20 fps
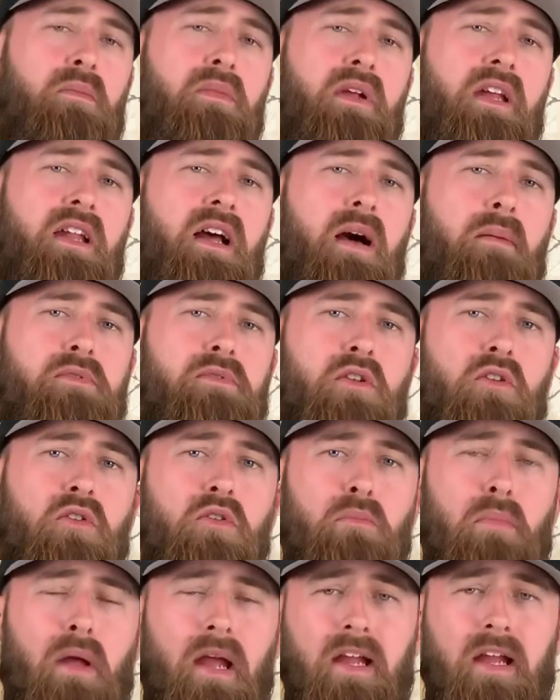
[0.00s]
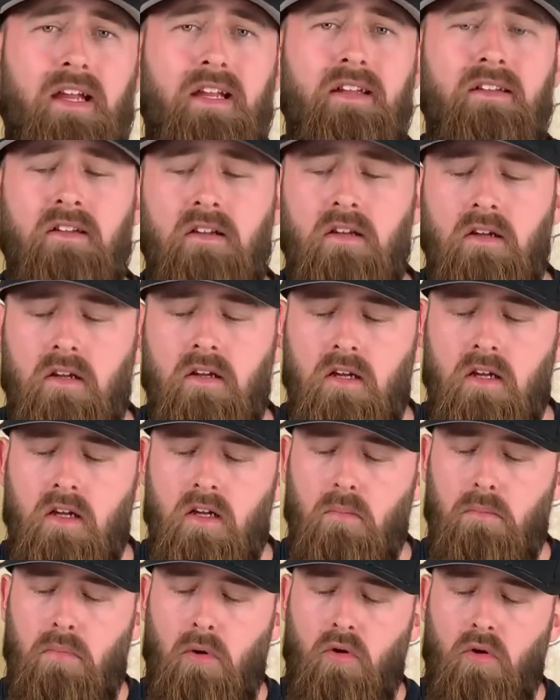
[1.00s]
be an absolute pain.
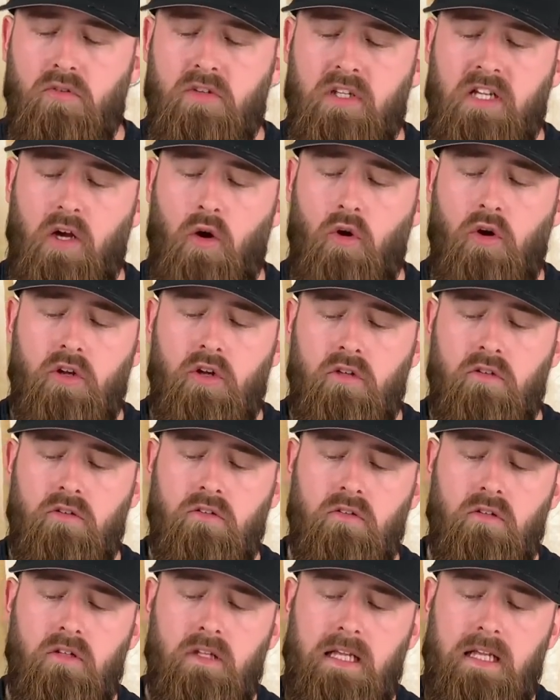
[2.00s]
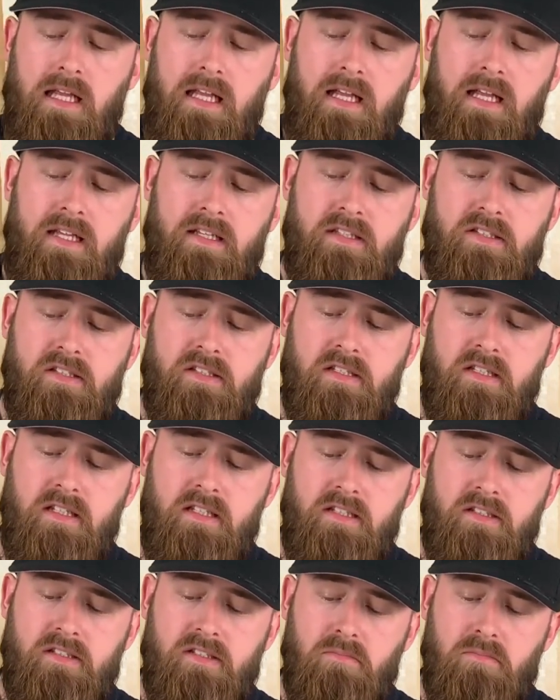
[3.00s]
But the oil is
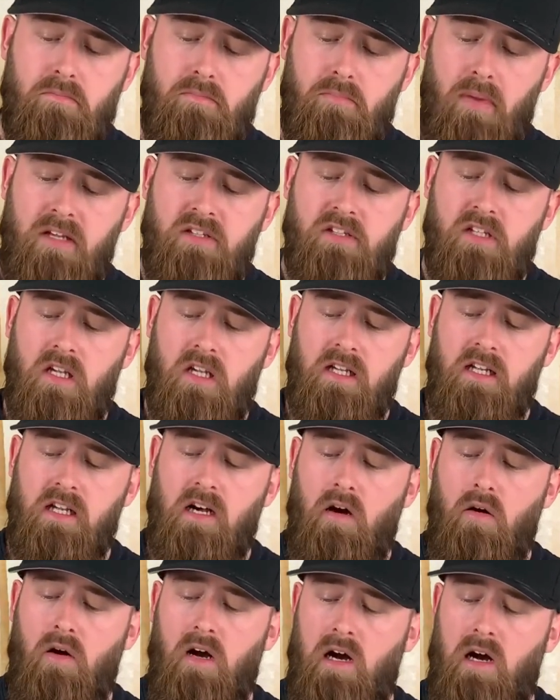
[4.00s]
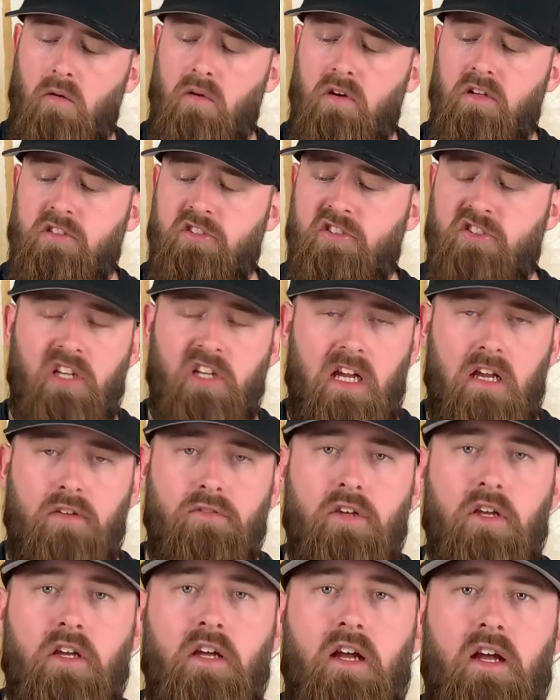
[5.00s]
basically our
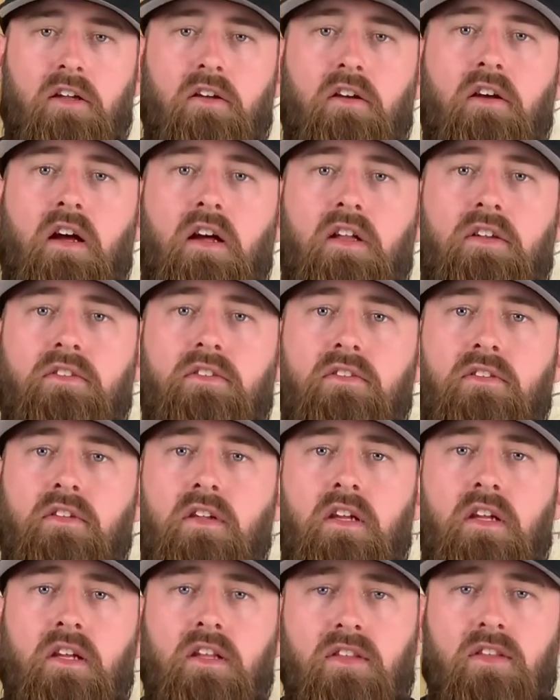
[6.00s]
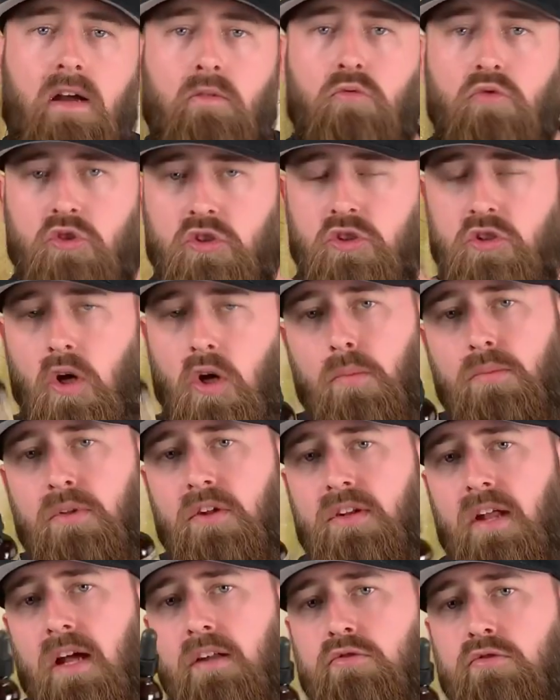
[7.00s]
saviour, and that will stop the
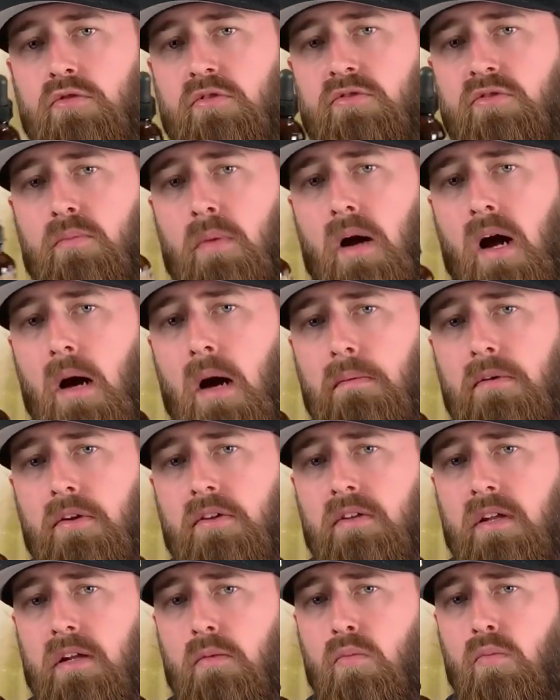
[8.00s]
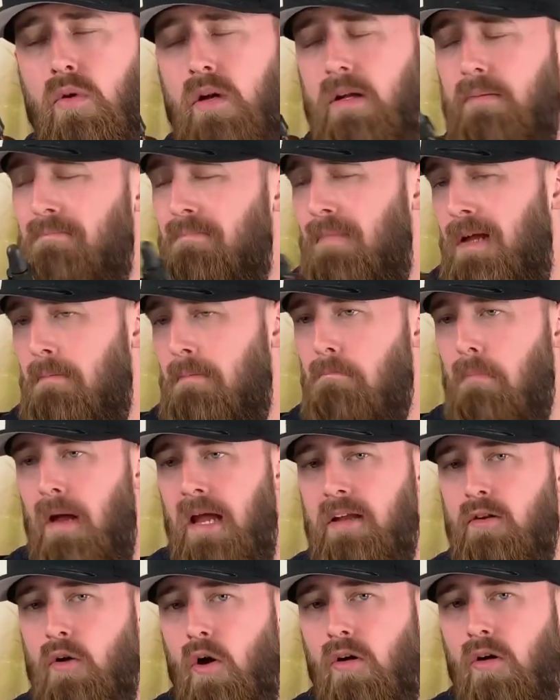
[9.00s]
dandruff from happening. It
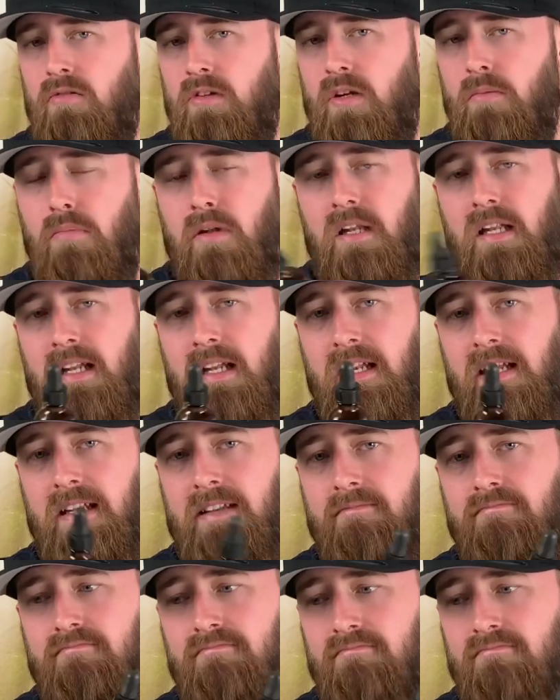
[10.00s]
may not completely